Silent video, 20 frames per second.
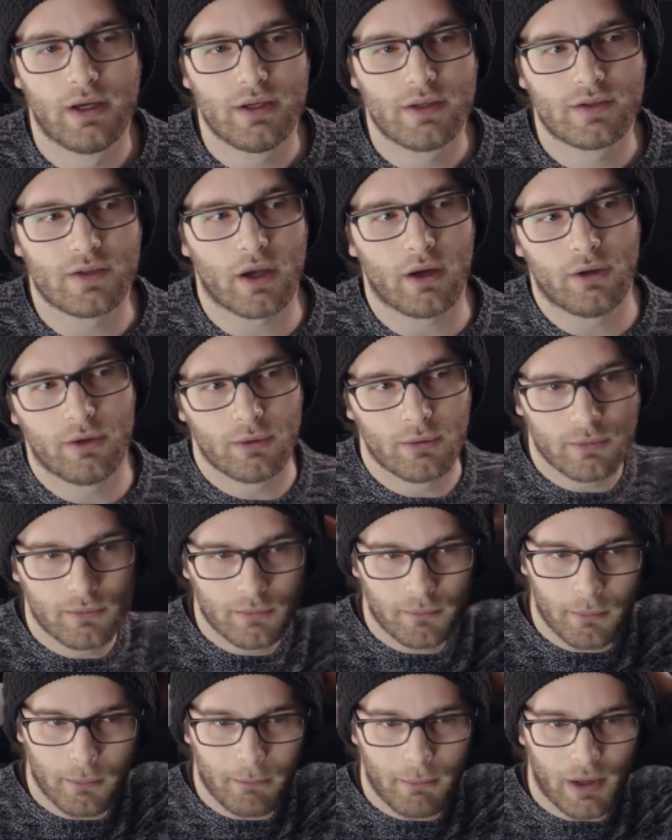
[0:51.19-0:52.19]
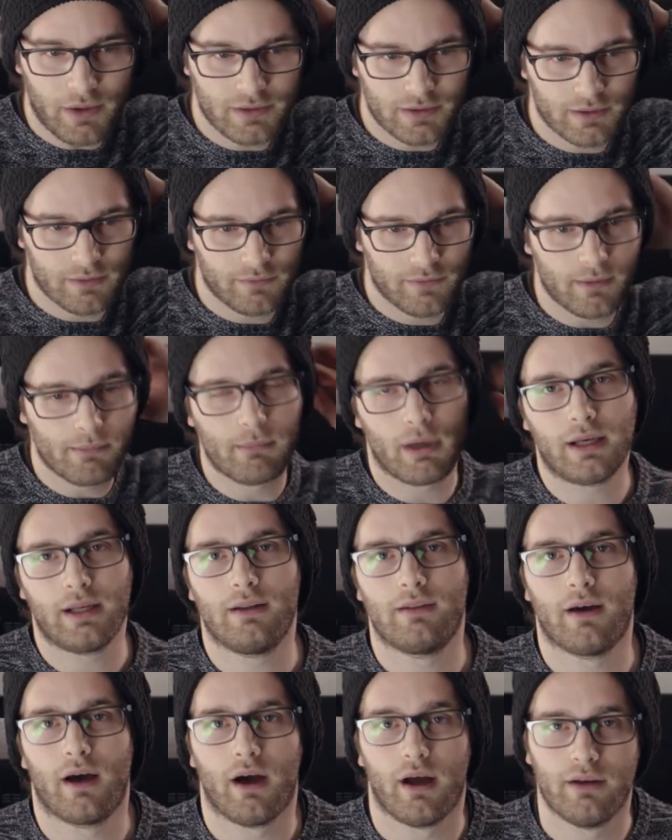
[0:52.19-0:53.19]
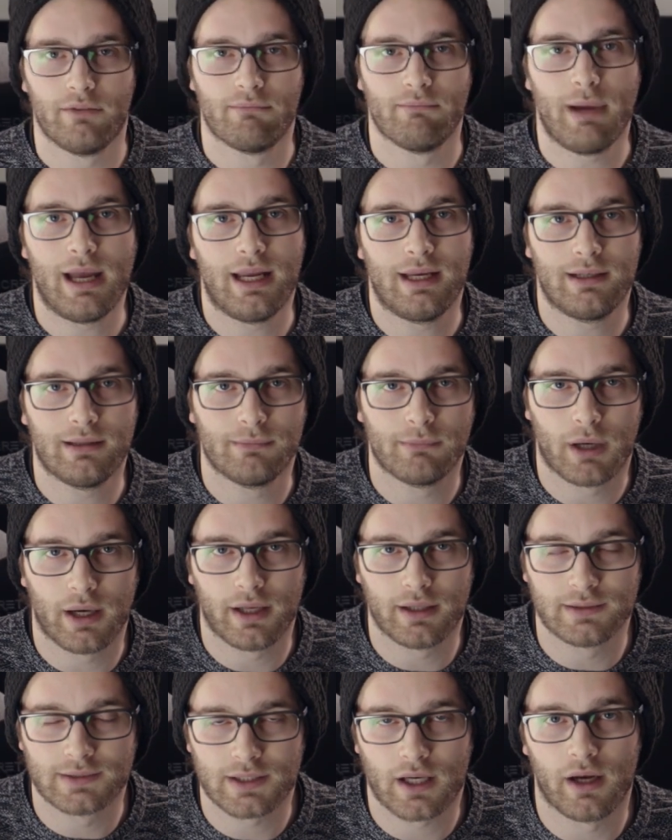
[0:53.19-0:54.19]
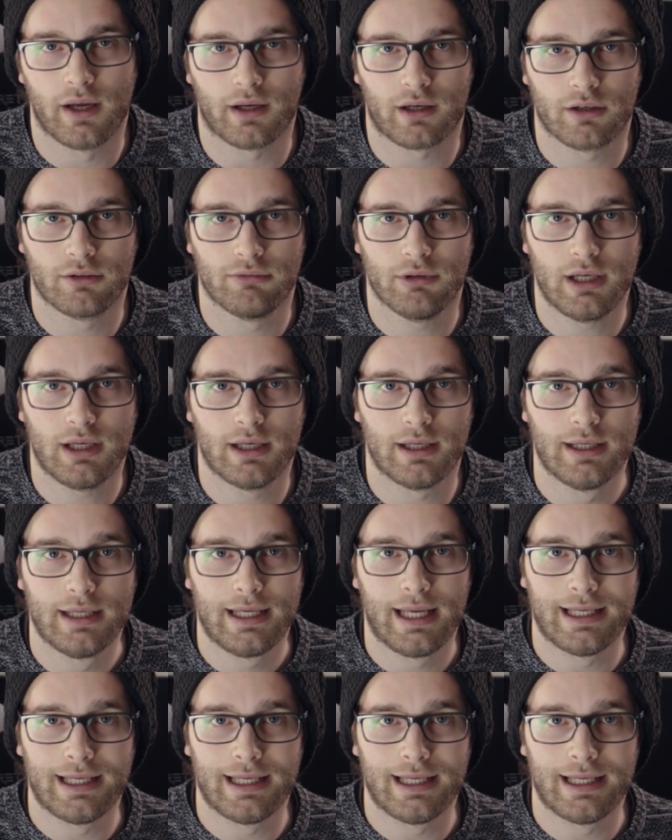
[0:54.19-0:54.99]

So most of the money that I've made in my entire career